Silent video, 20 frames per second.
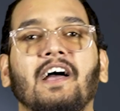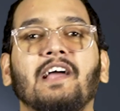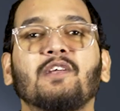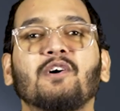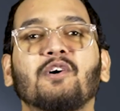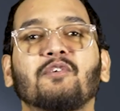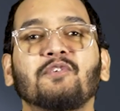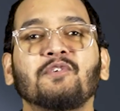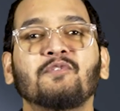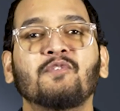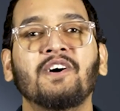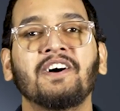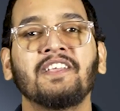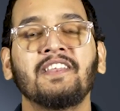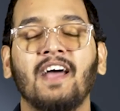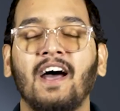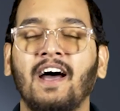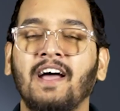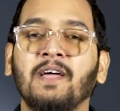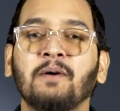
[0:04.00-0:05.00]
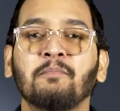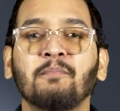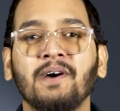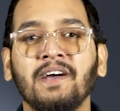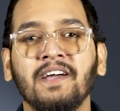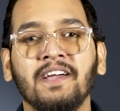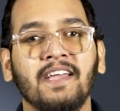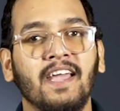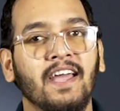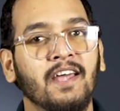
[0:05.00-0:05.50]
Hello everyone, I am
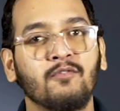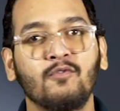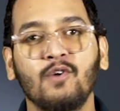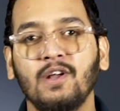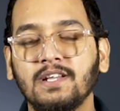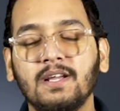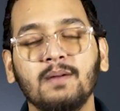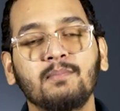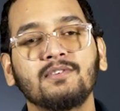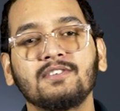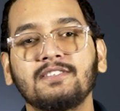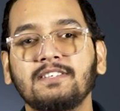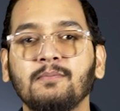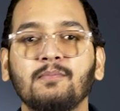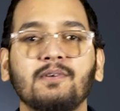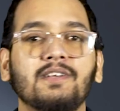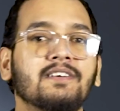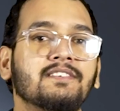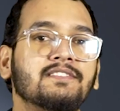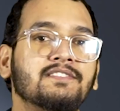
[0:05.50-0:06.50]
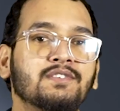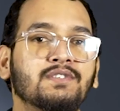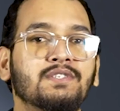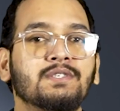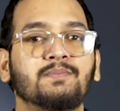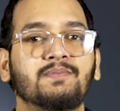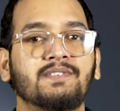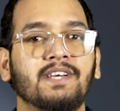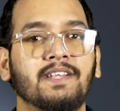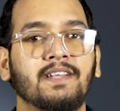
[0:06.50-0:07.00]
Mayank and welcome to Simplilearn's
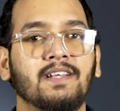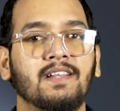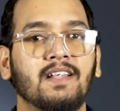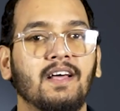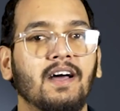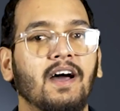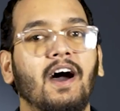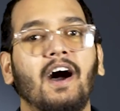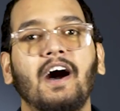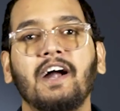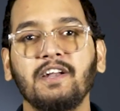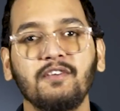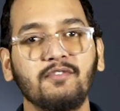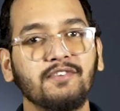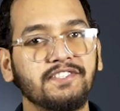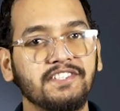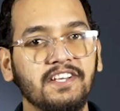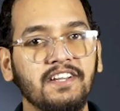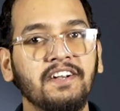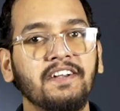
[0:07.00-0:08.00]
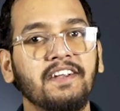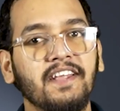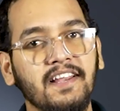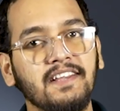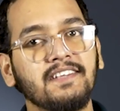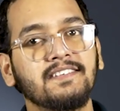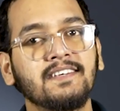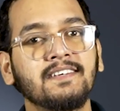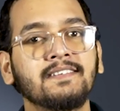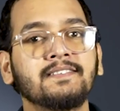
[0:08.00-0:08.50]
YouTube channel. Artificial
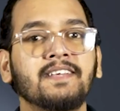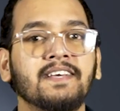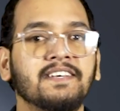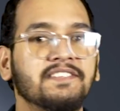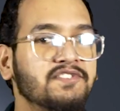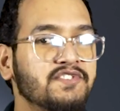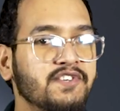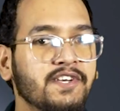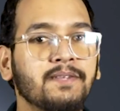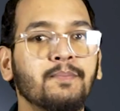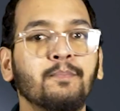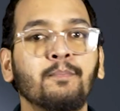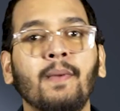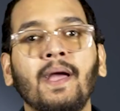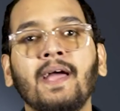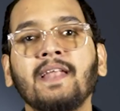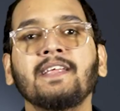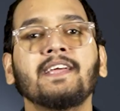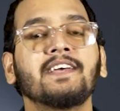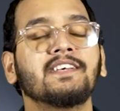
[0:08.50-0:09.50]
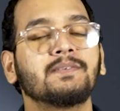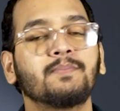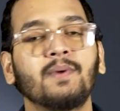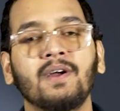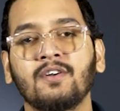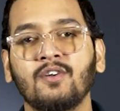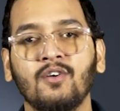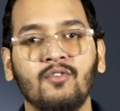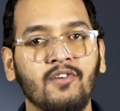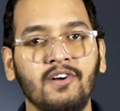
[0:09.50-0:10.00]
intelligence has changed many
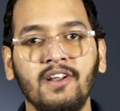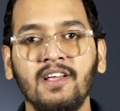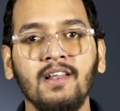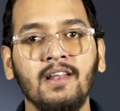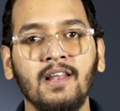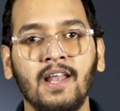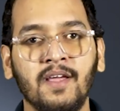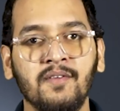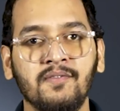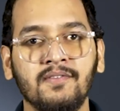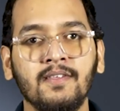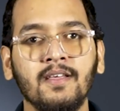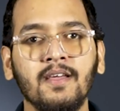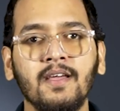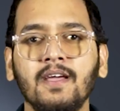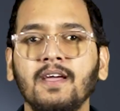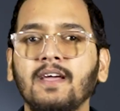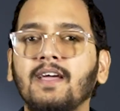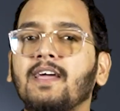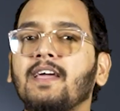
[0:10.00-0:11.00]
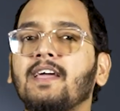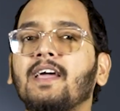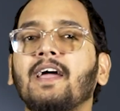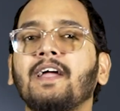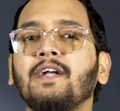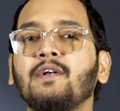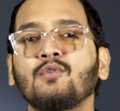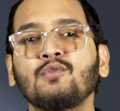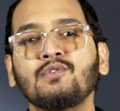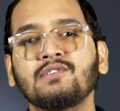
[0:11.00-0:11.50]
aspects of our daily lives.
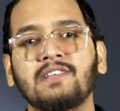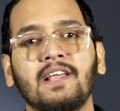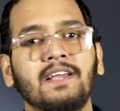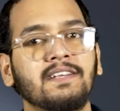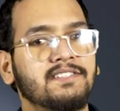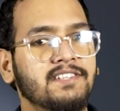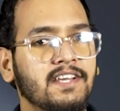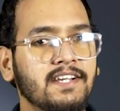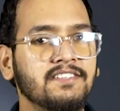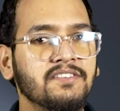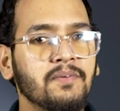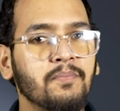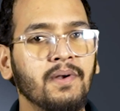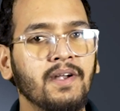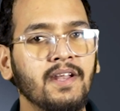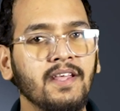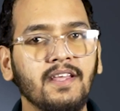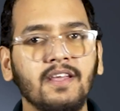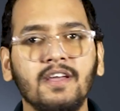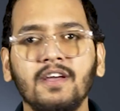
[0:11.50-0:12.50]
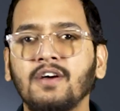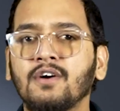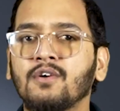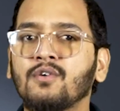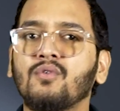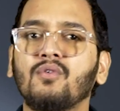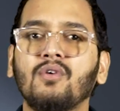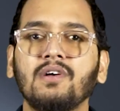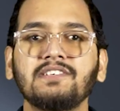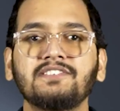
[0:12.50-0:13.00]
AI tools like ChatGPT,
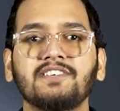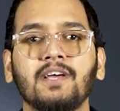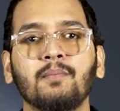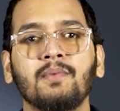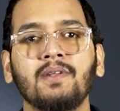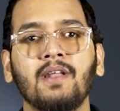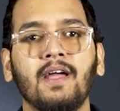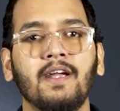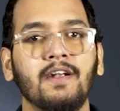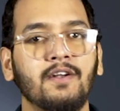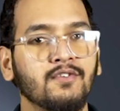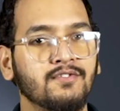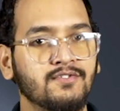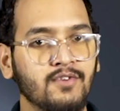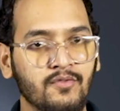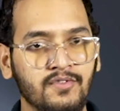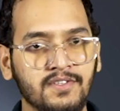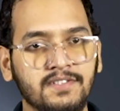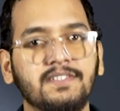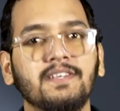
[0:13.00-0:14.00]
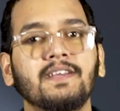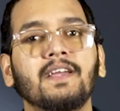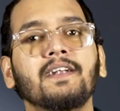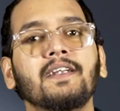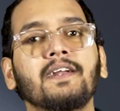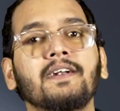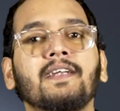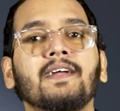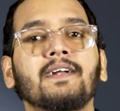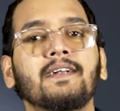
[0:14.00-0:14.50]
Google Gemini to
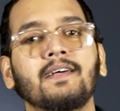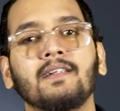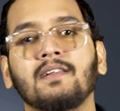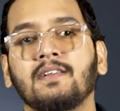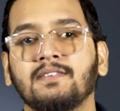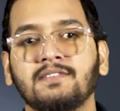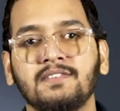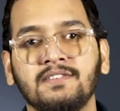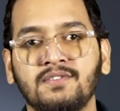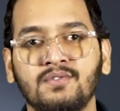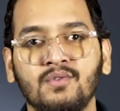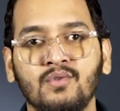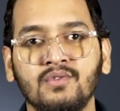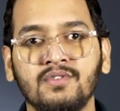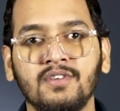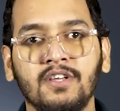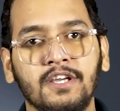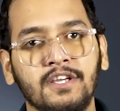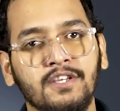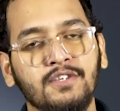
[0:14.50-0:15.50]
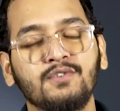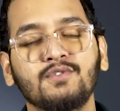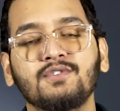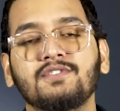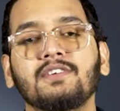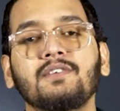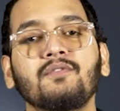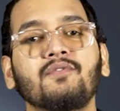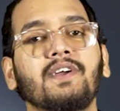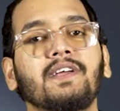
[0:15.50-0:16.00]
sophisticated data analysis tools
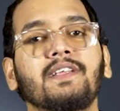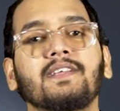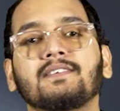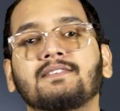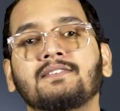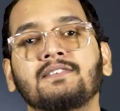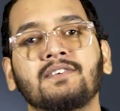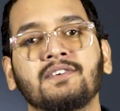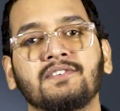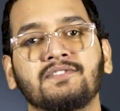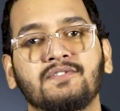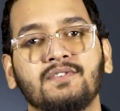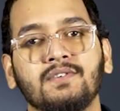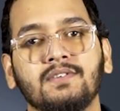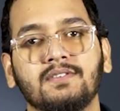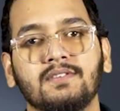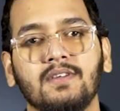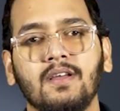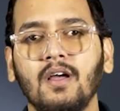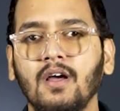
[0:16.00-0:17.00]
used in various industries.